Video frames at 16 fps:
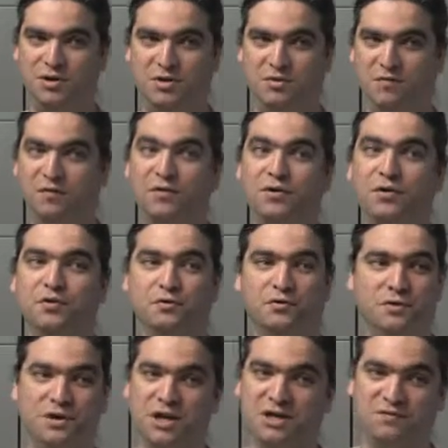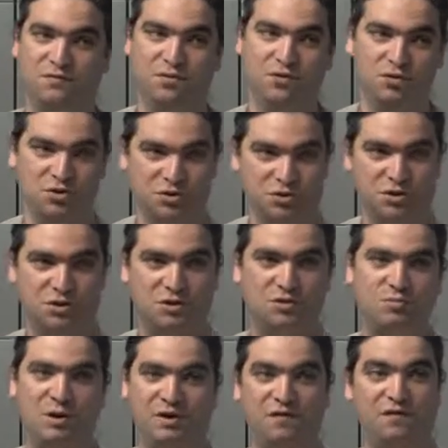in next
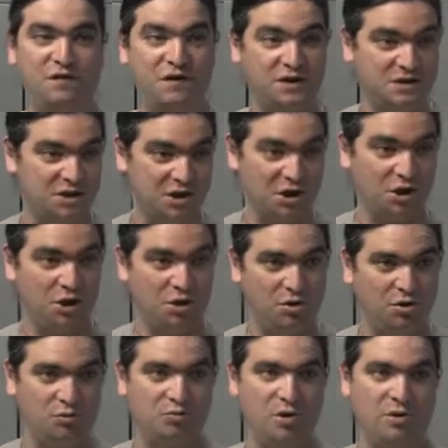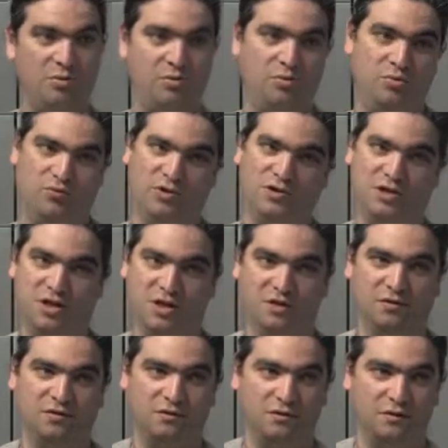versions. But fixing the code probably will resonate